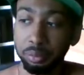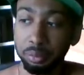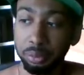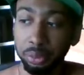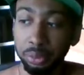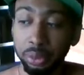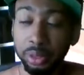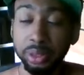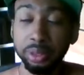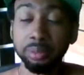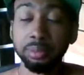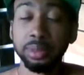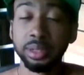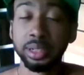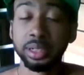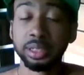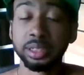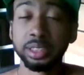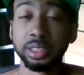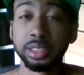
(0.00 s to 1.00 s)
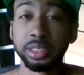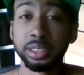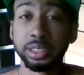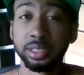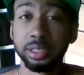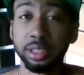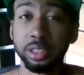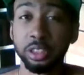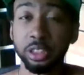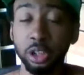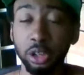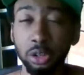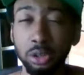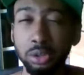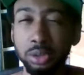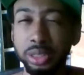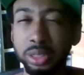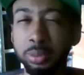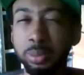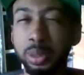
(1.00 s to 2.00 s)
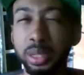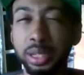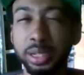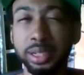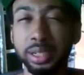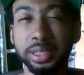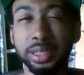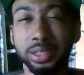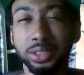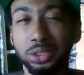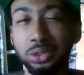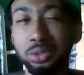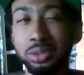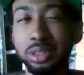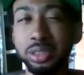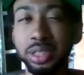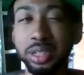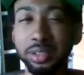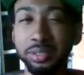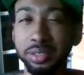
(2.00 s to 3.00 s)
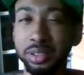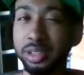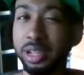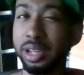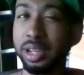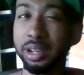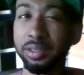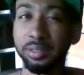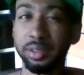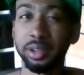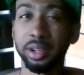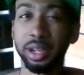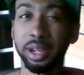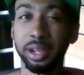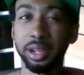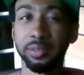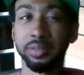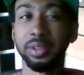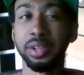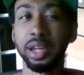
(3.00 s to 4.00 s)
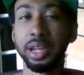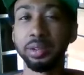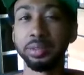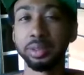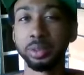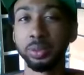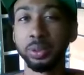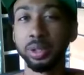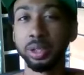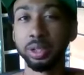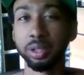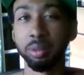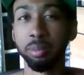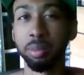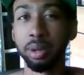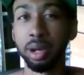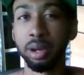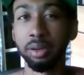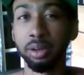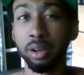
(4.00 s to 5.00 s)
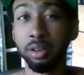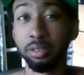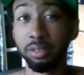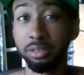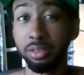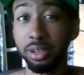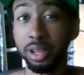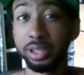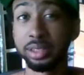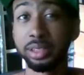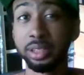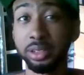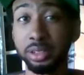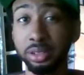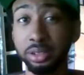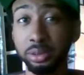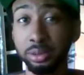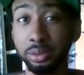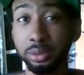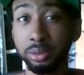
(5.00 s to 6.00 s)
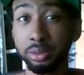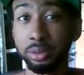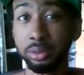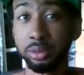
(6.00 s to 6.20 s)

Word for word: Pretty much. The only planet that you never, ever, ever have to worry about affecting you